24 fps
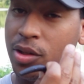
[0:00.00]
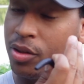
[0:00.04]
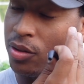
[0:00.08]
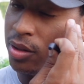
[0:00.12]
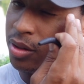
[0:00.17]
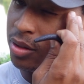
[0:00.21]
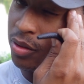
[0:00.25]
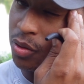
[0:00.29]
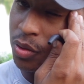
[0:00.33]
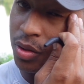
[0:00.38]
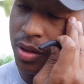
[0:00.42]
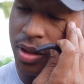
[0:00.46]

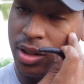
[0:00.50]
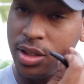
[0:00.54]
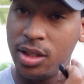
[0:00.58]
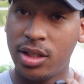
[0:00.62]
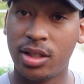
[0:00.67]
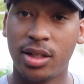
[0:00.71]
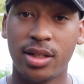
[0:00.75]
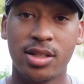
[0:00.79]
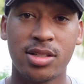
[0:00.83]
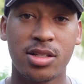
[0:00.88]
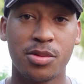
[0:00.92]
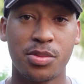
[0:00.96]
do
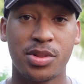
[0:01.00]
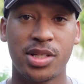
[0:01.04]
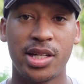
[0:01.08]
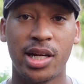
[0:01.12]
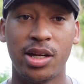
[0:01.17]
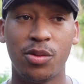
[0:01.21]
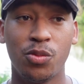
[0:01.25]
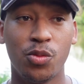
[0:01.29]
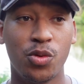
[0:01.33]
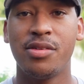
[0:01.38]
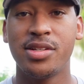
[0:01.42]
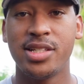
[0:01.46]
good and some
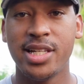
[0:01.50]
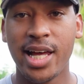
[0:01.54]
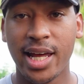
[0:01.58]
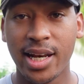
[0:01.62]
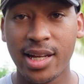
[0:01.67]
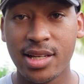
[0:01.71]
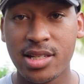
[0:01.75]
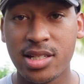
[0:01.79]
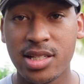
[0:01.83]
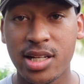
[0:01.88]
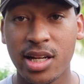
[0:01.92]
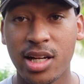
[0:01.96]
stained. If it's not
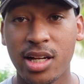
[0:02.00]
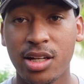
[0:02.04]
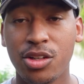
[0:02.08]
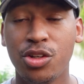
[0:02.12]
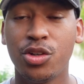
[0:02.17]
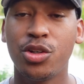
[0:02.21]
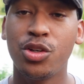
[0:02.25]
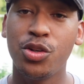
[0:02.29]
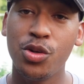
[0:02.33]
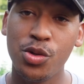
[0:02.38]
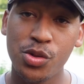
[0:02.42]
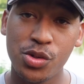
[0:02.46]
as stained,
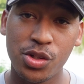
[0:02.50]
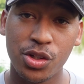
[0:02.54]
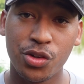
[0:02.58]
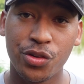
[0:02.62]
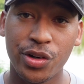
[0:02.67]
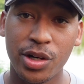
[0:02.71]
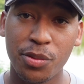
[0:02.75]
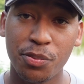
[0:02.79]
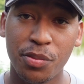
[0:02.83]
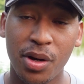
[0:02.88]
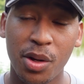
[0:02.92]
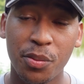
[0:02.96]
you can use a
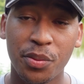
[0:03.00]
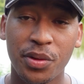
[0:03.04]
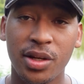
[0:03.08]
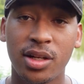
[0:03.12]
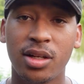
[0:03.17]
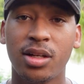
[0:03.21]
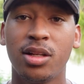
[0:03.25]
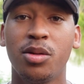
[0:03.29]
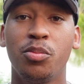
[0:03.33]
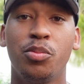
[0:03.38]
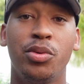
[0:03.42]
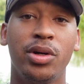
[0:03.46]
green
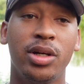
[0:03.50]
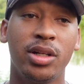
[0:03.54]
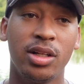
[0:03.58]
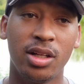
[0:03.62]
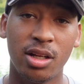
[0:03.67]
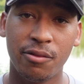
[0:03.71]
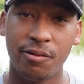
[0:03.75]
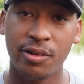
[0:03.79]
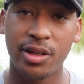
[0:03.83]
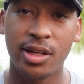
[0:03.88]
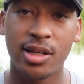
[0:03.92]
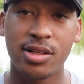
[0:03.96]
pumpkin, but
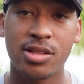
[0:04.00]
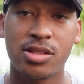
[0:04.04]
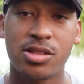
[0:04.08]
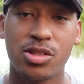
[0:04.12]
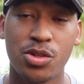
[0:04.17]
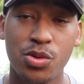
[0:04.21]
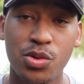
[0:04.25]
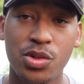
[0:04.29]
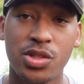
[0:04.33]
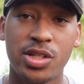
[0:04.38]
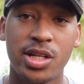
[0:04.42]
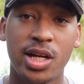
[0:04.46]
if it gets
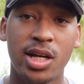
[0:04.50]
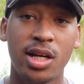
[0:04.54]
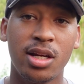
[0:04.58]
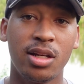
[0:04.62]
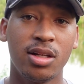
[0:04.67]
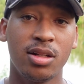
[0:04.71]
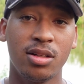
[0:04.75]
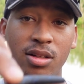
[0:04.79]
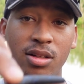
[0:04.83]
too stained,